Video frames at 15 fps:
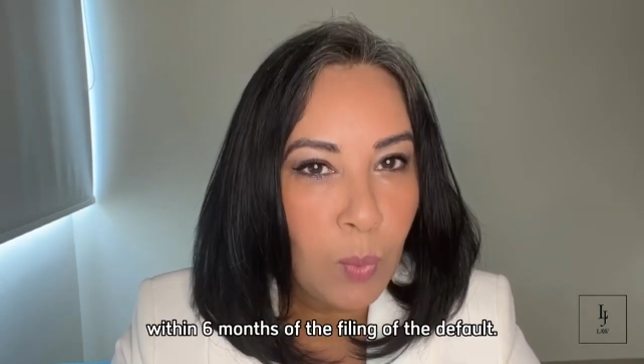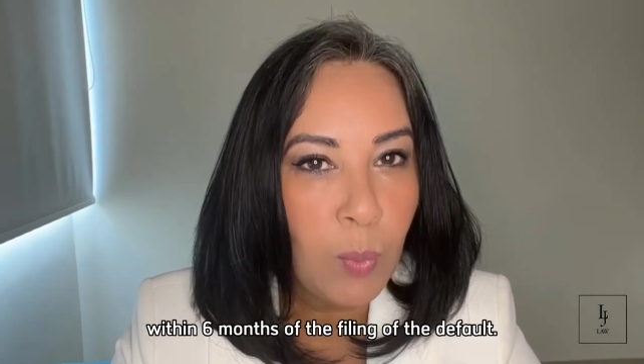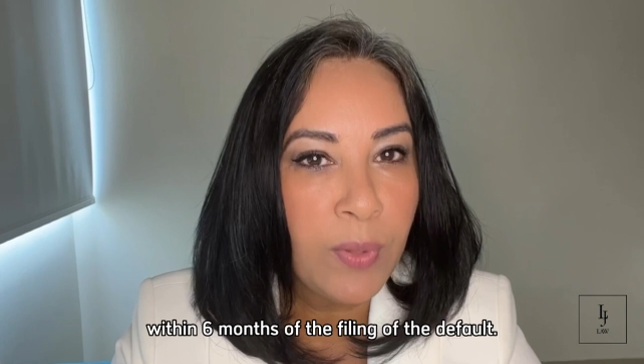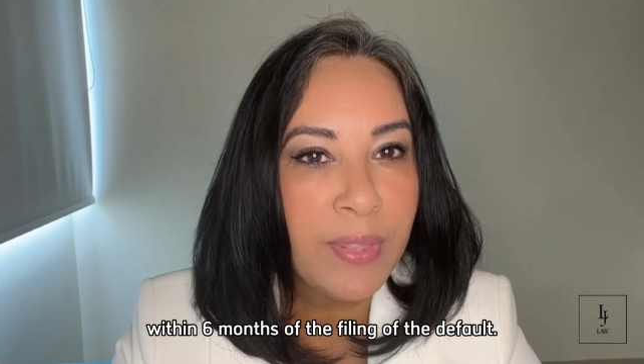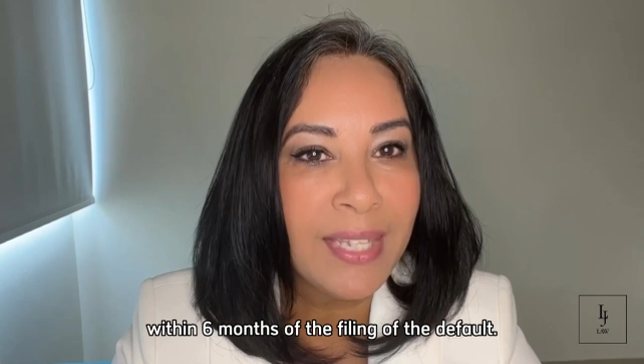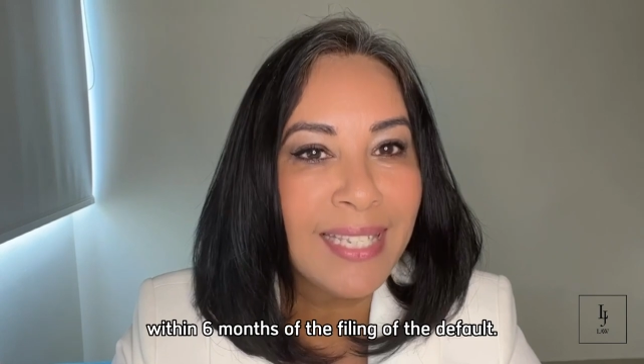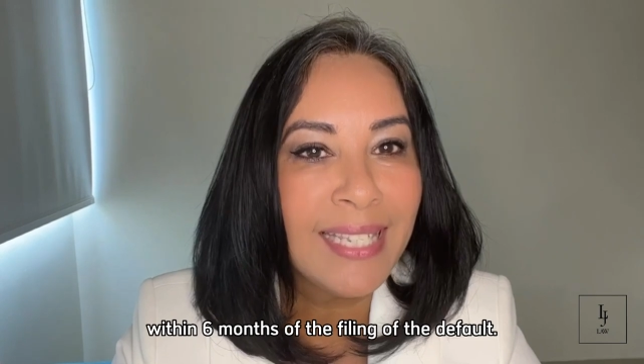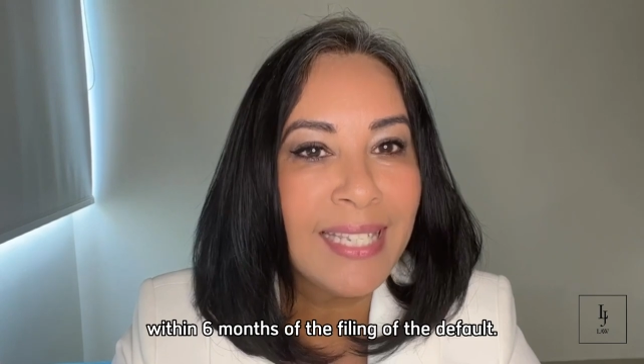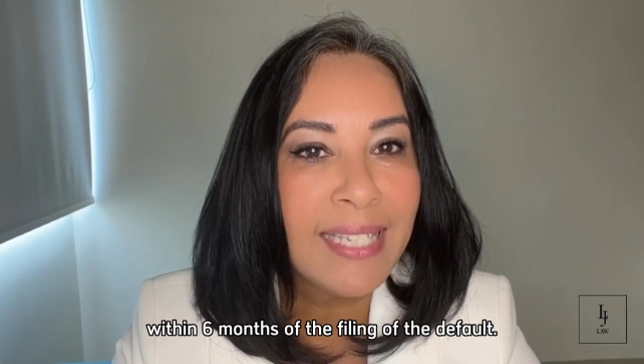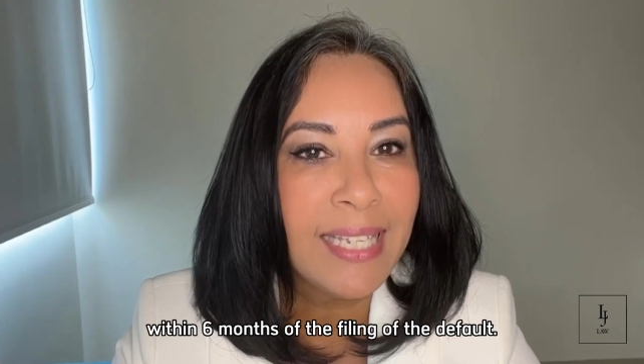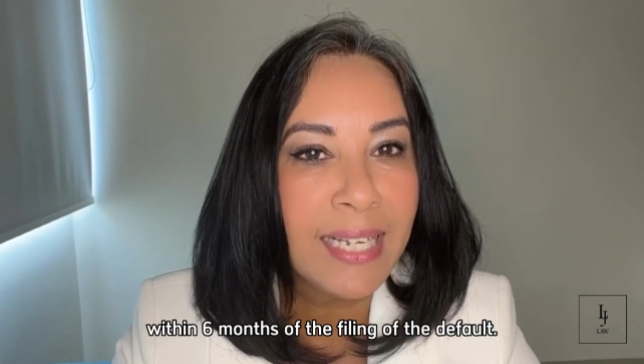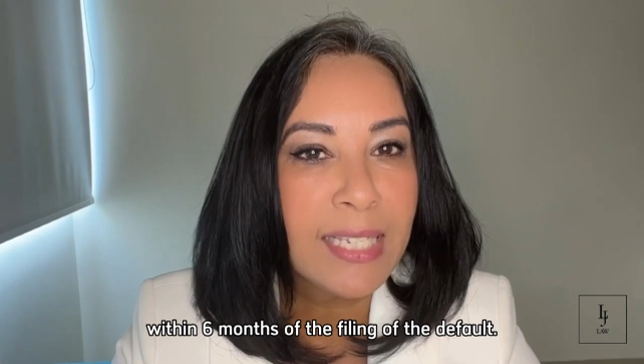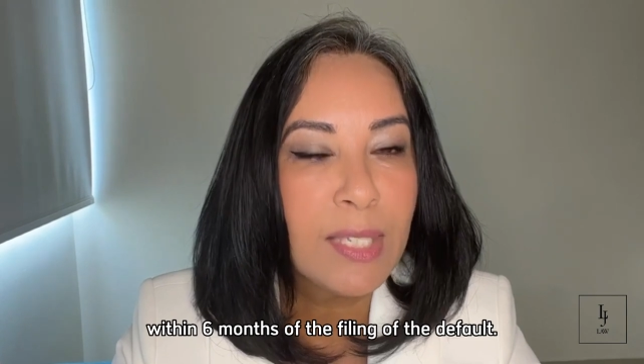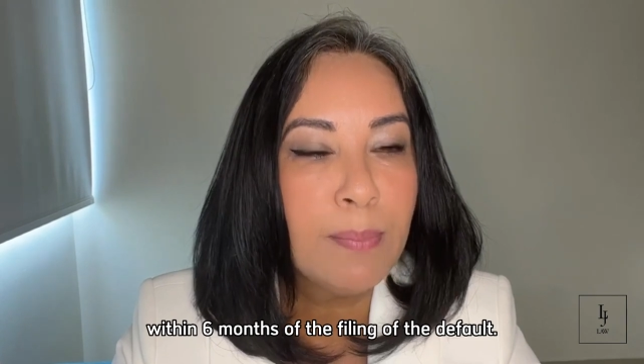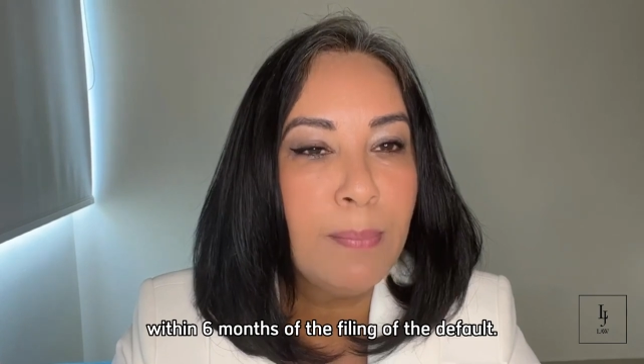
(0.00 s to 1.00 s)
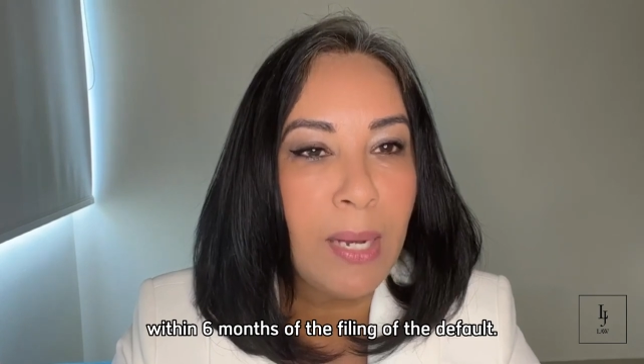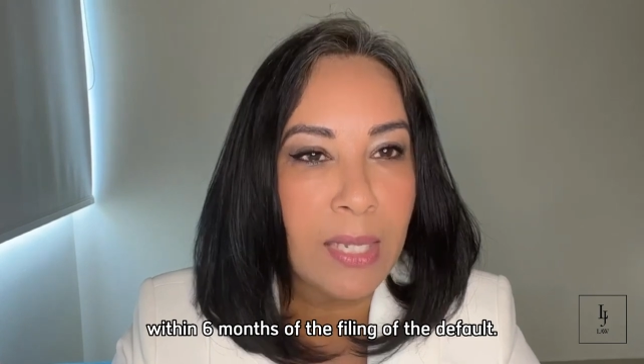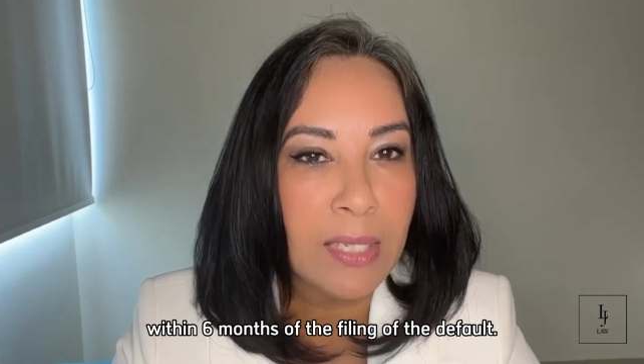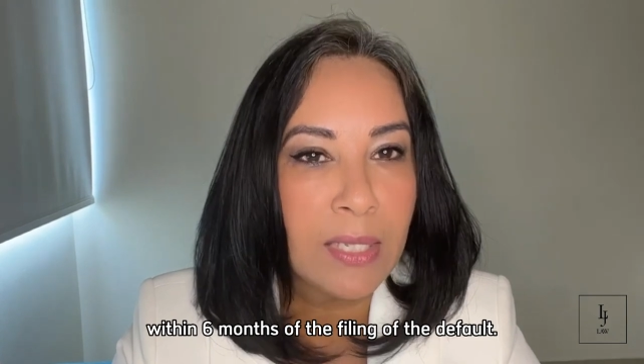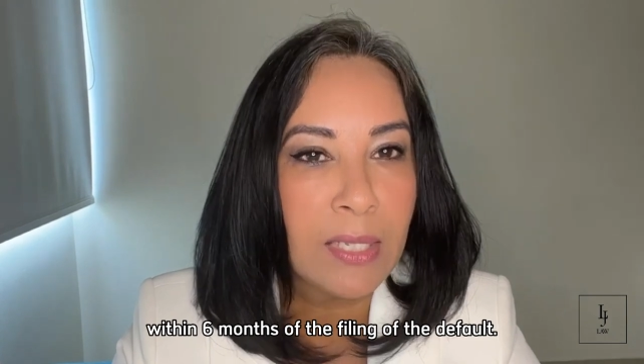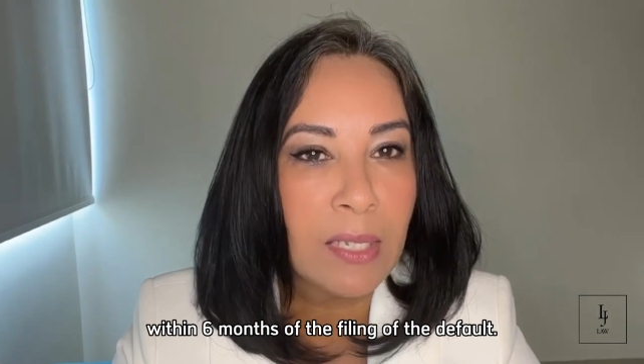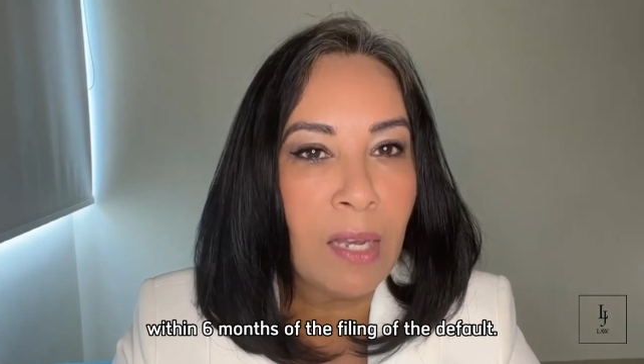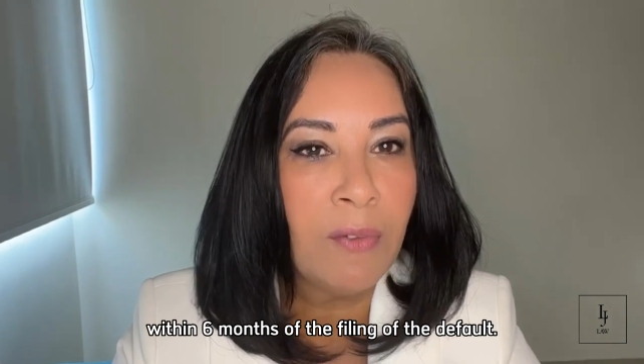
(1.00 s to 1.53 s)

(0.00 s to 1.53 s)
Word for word: within six months